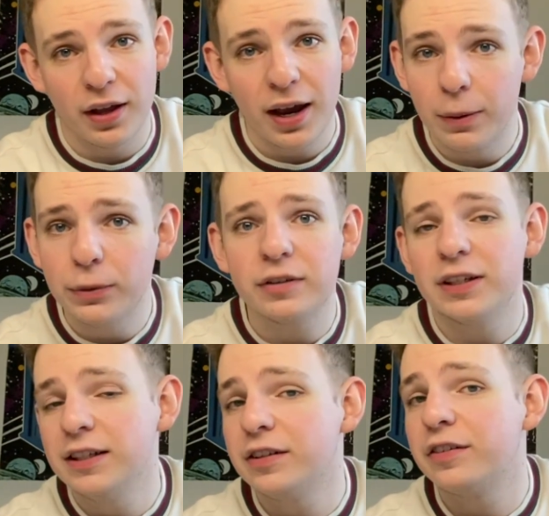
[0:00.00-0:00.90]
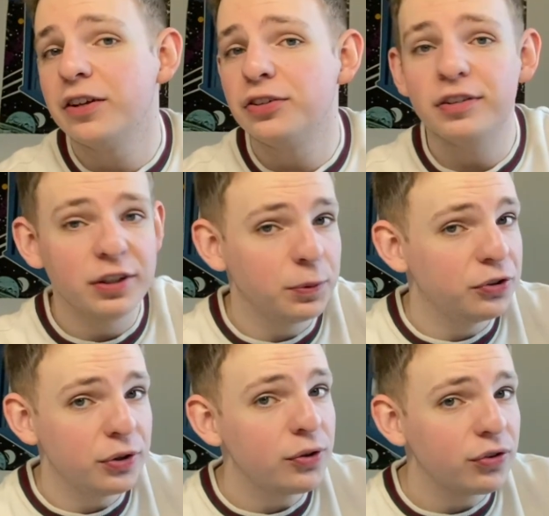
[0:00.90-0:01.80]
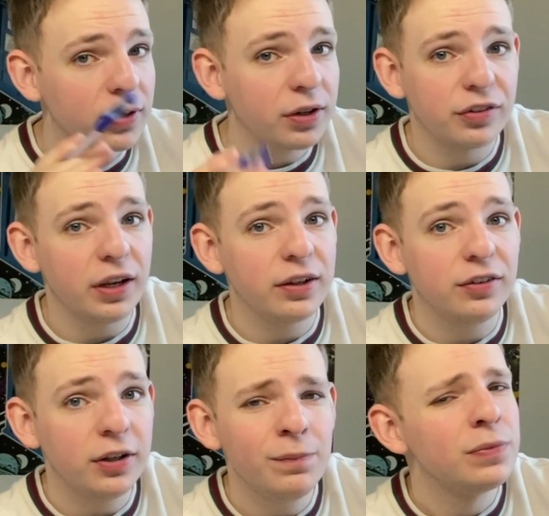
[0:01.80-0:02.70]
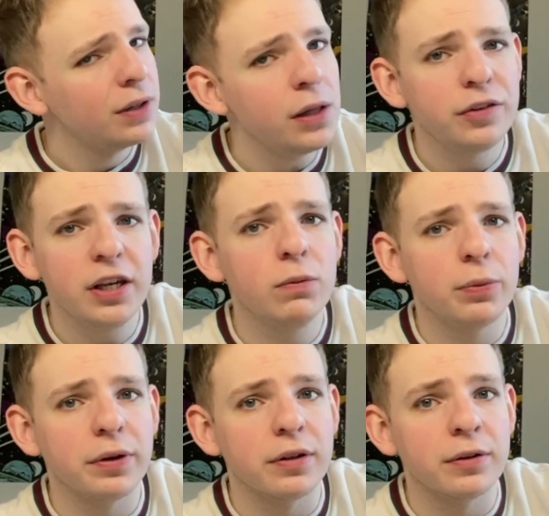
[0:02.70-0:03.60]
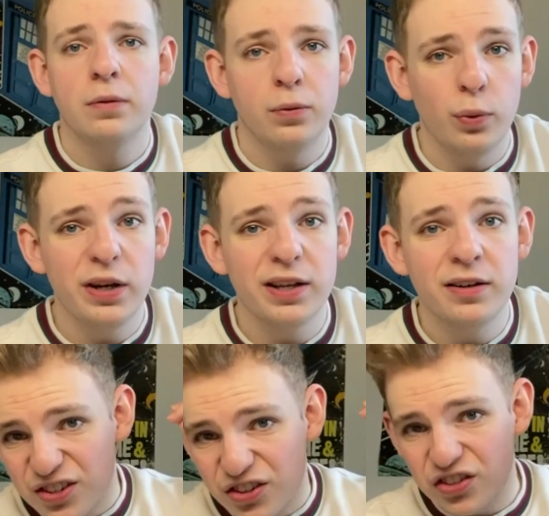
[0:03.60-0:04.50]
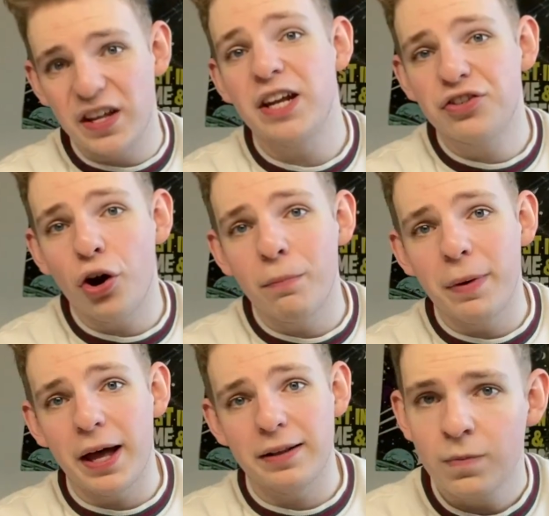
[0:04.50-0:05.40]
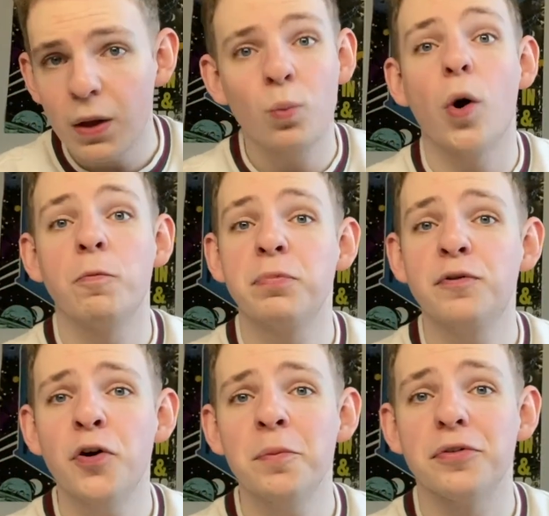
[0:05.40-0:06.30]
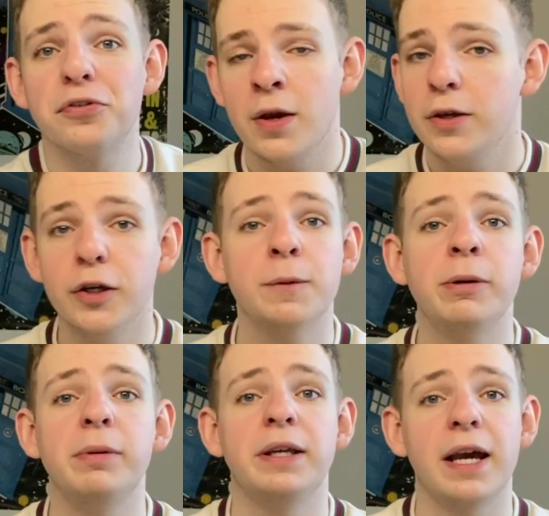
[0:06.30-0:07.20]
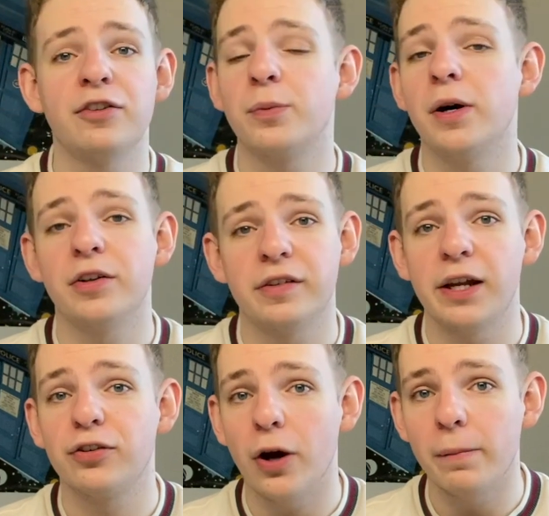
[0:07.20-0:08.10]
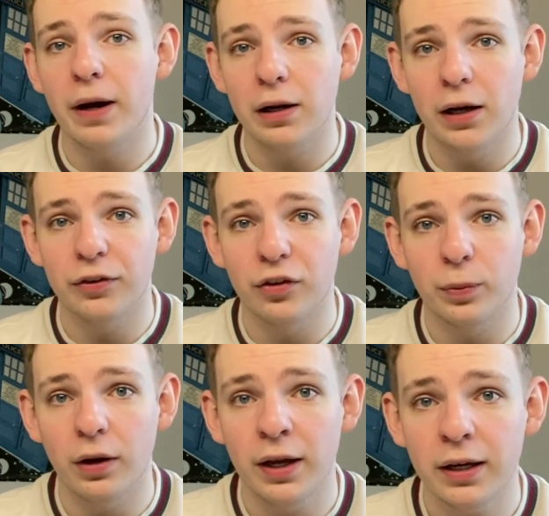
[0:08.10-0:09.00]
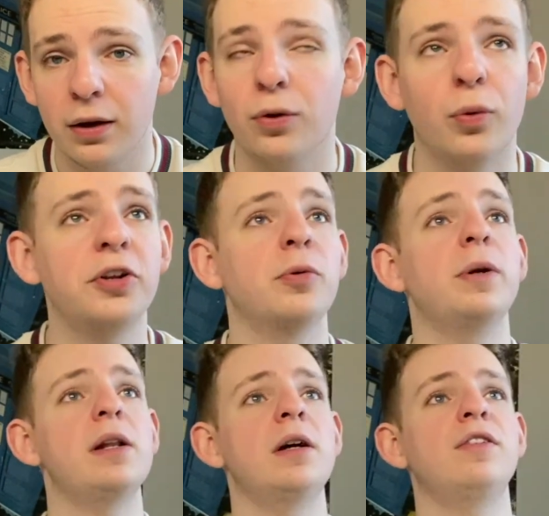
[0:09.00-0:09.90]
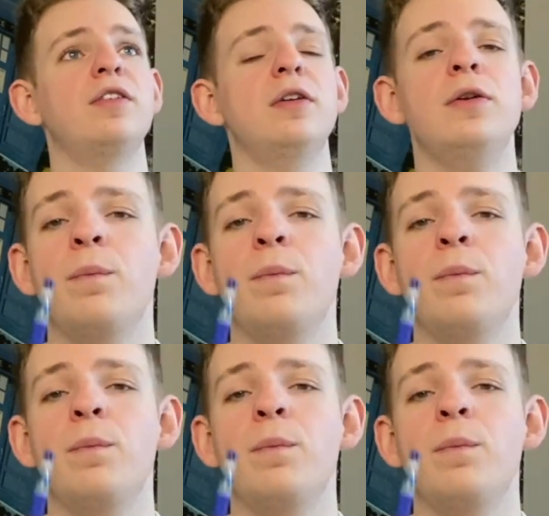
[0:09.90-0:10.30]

And what taster sessions did we do during our second term? I'll tell you what we did. We did stage combat and world performance. You could probably guess what our stage combat classes were like. What did we learn to do?